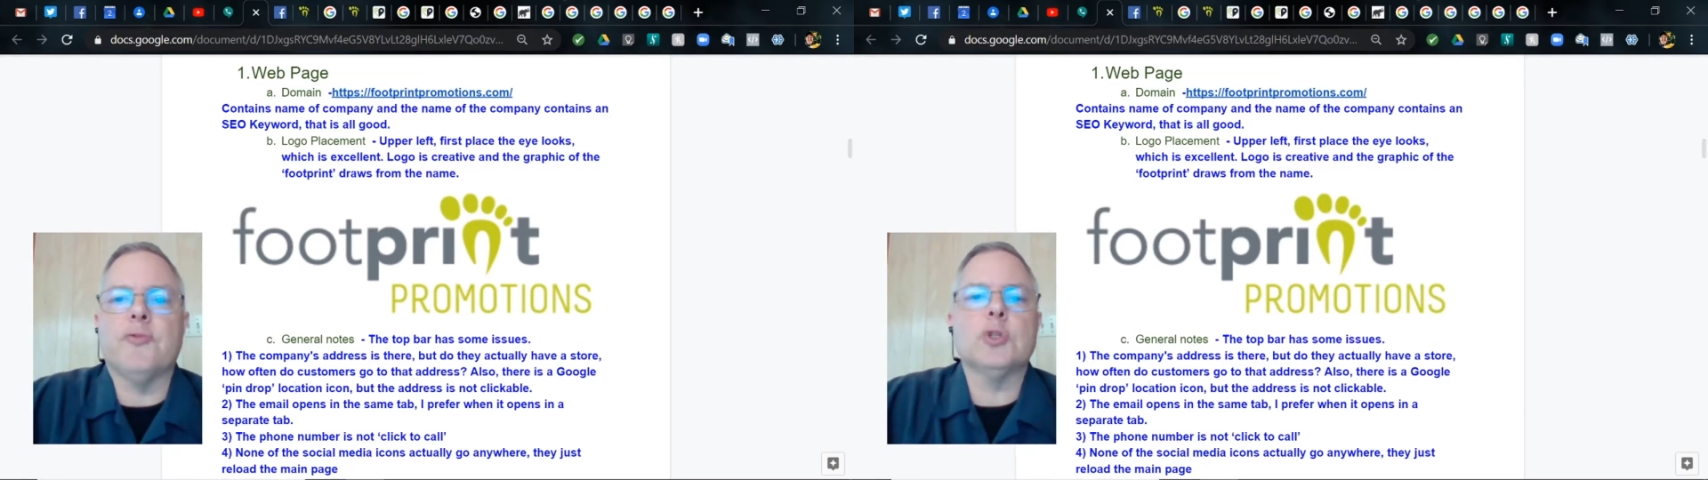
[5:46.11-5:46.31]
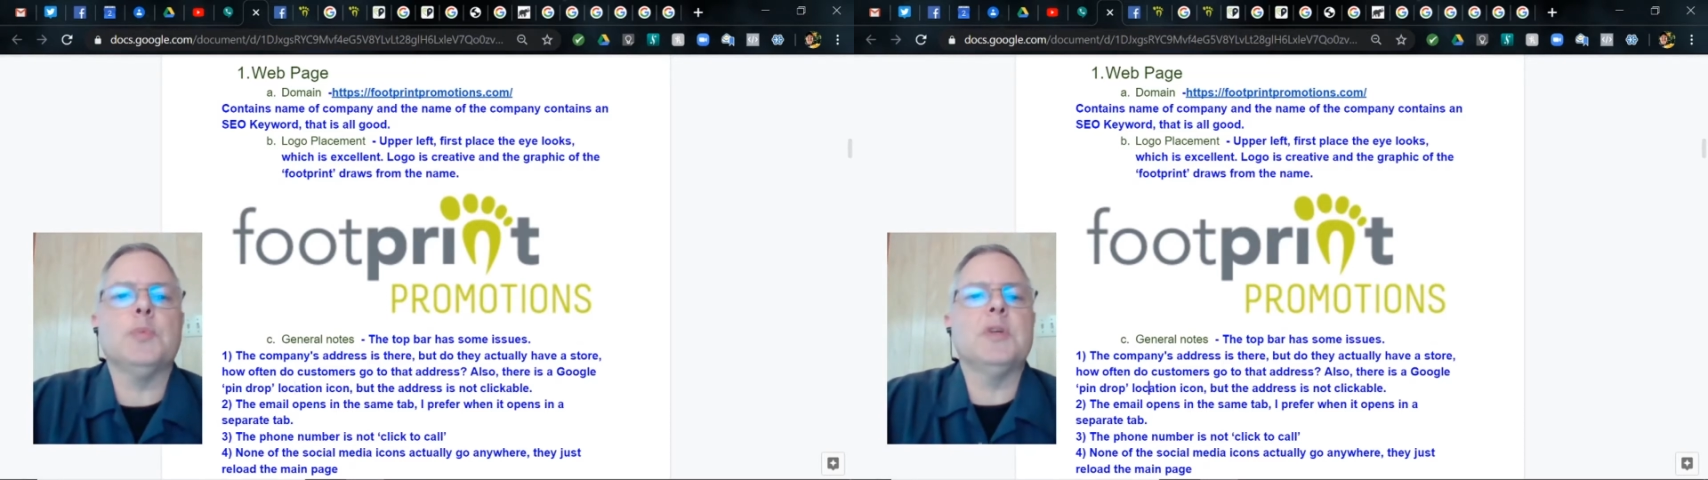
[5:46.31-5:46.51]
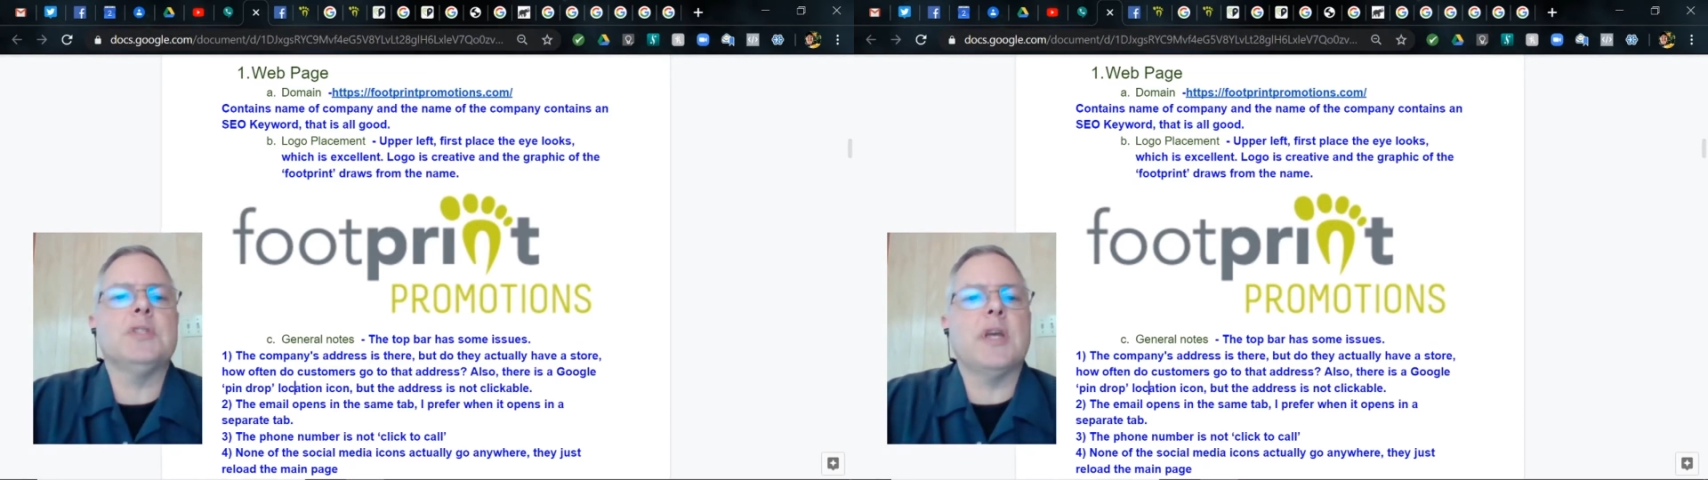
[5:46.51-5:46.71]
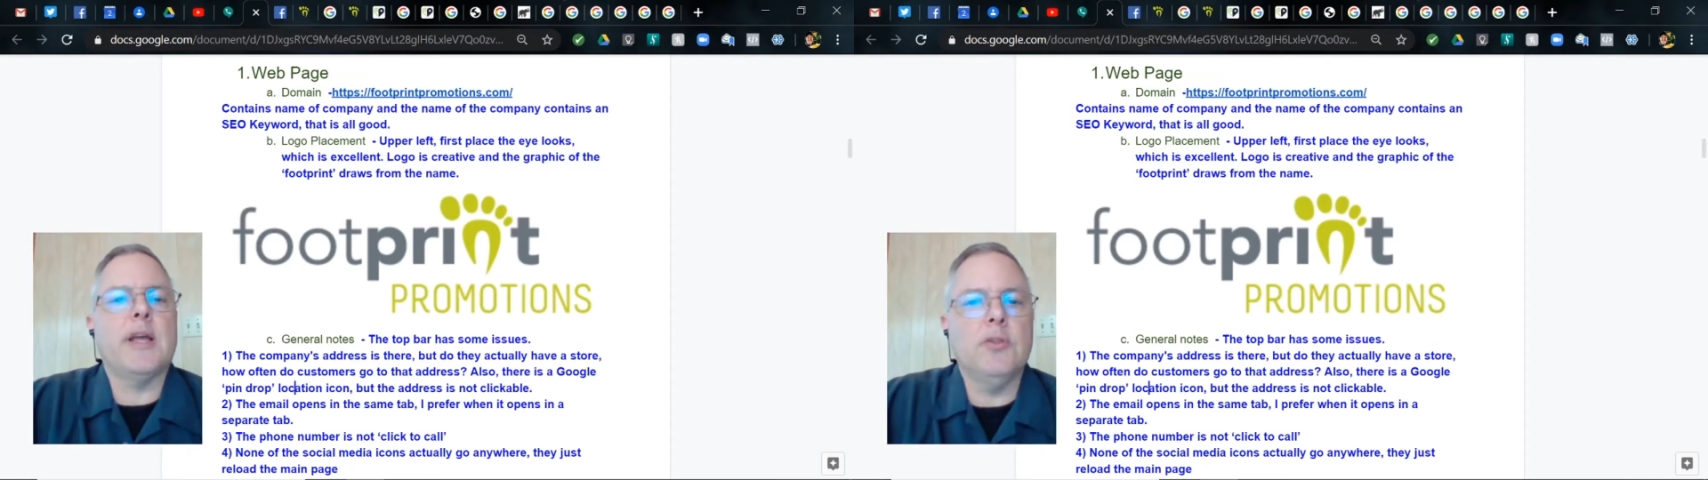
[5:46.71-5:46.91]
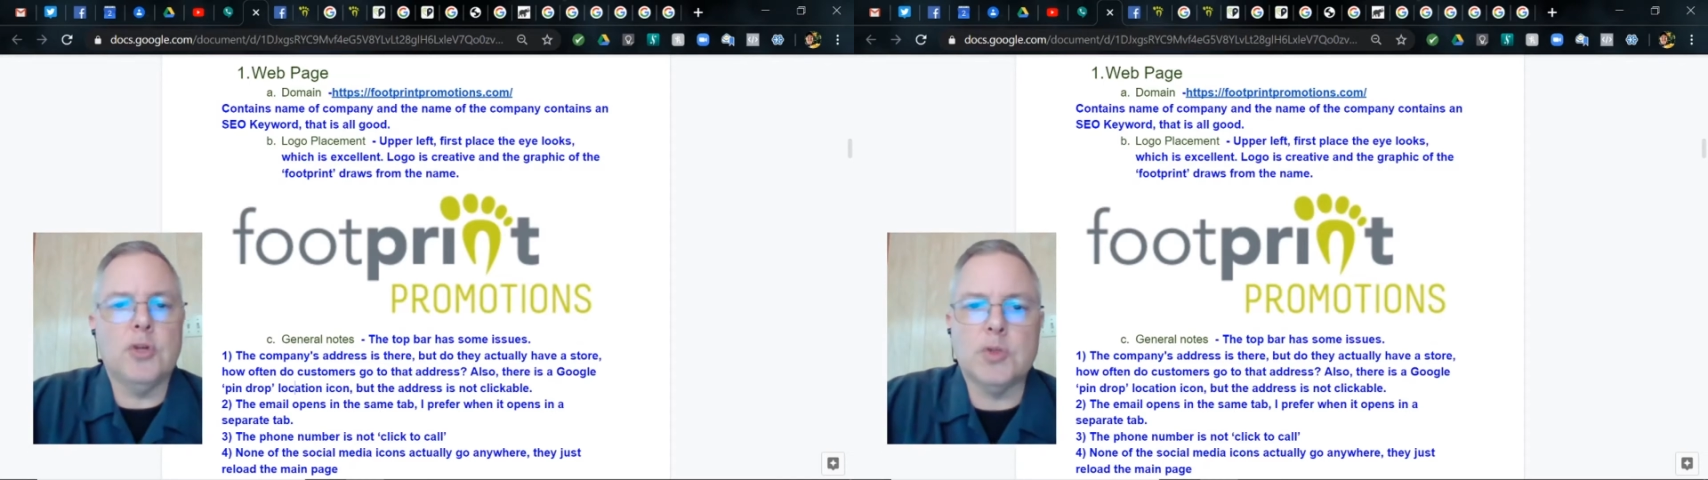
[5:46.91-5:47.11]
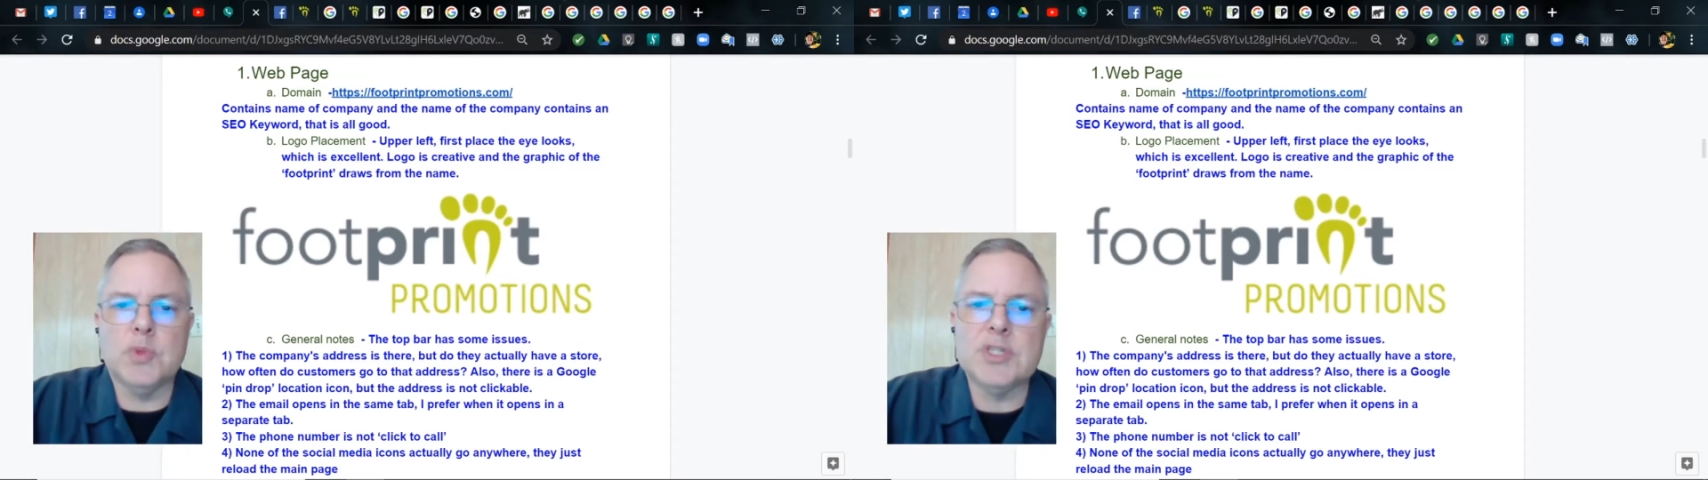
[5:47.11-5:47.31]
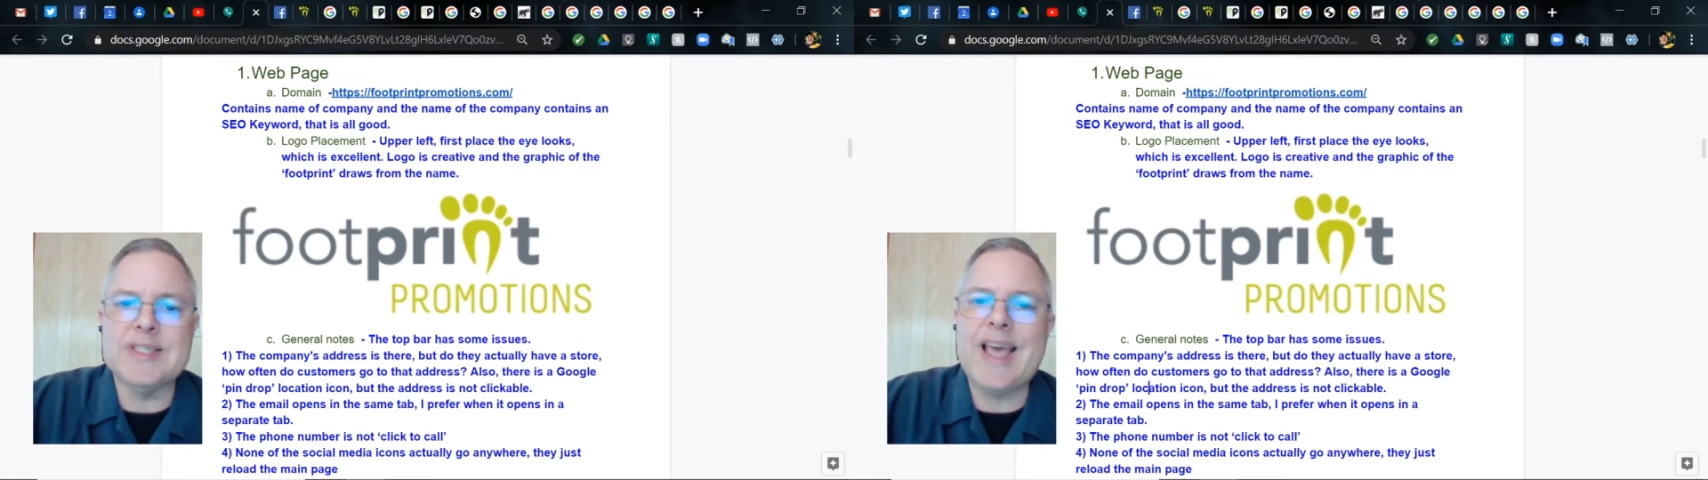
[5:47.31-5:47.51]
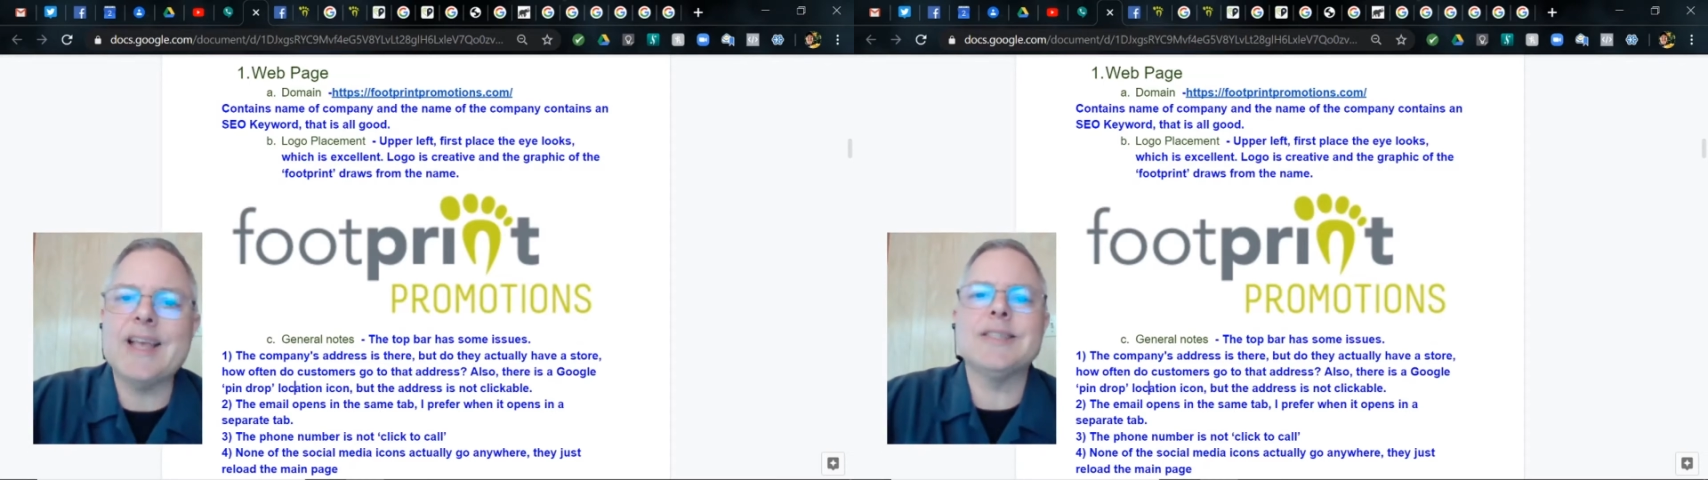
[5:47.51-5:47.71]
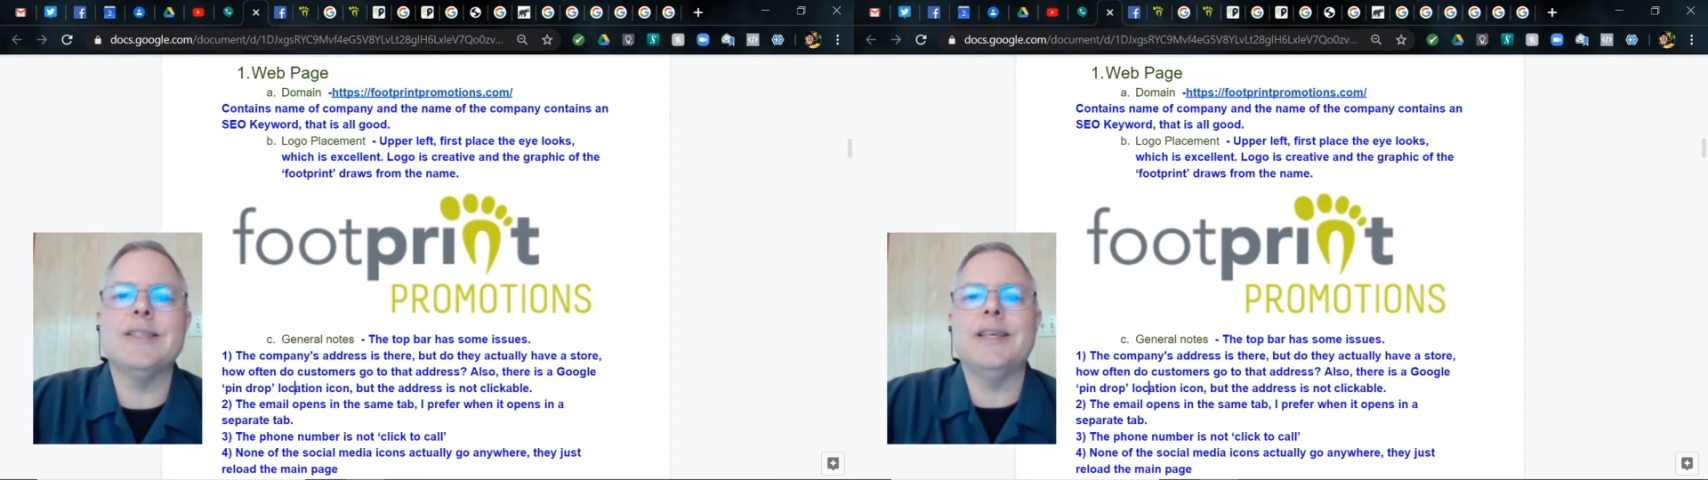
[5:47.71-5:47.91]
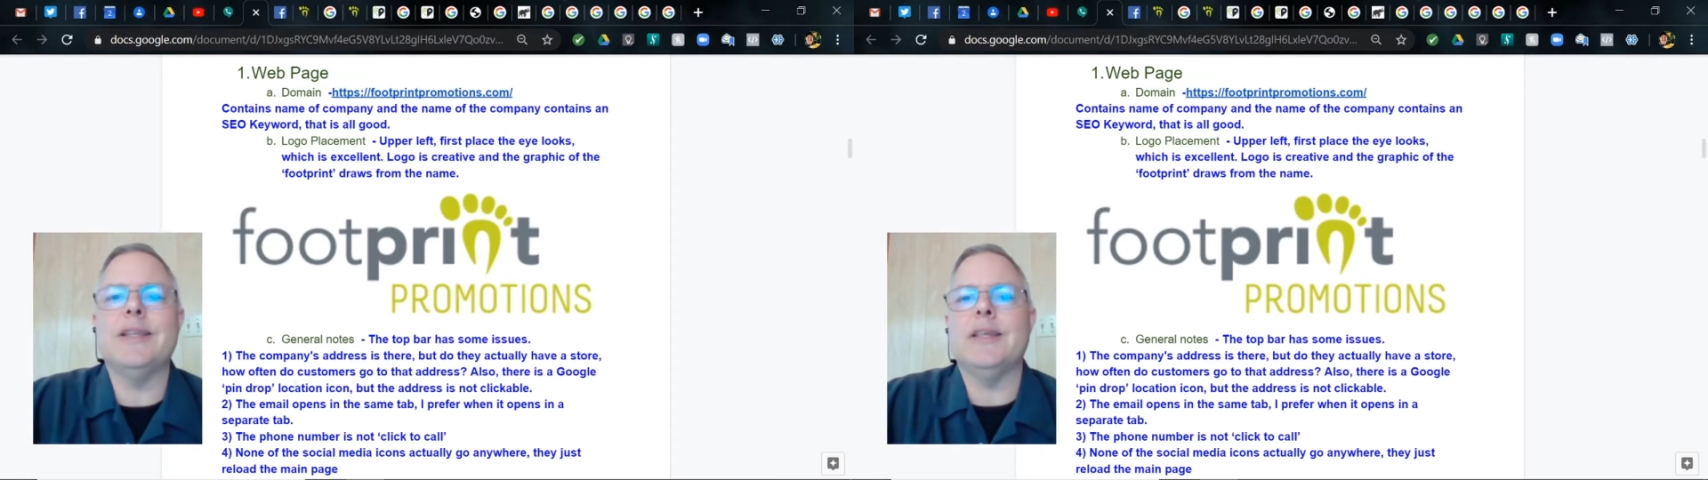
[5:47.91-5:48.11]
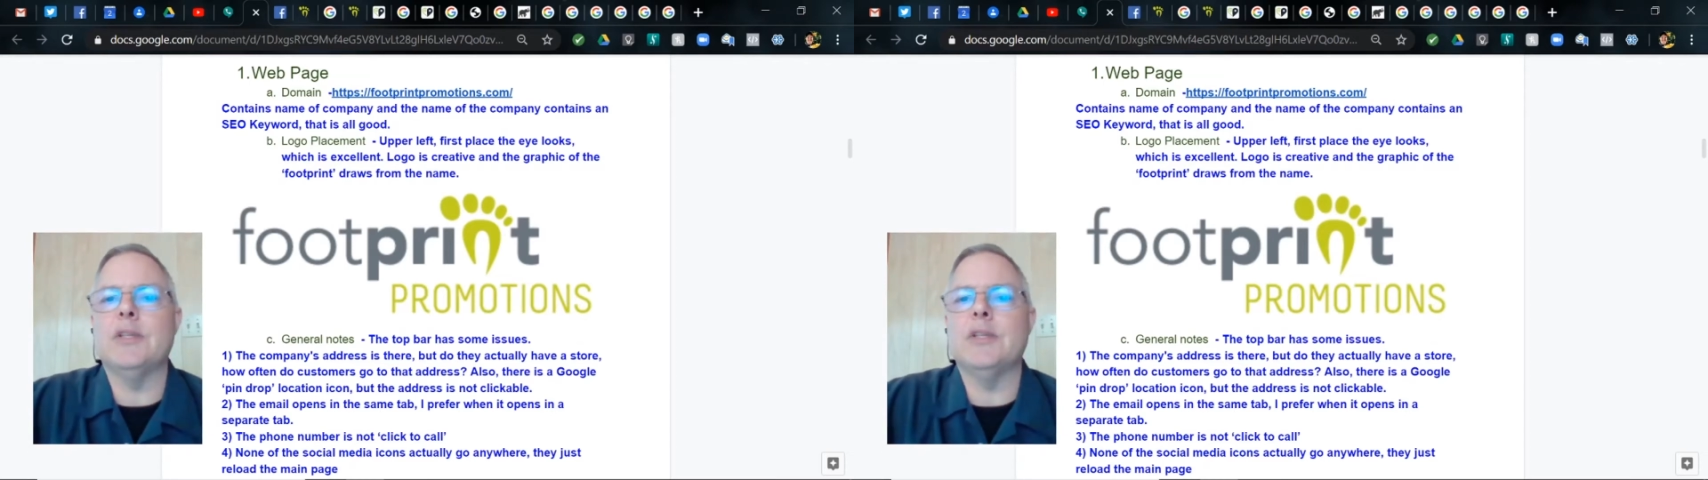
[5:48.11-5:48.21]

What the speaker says: first place the eye looks, which is excellent.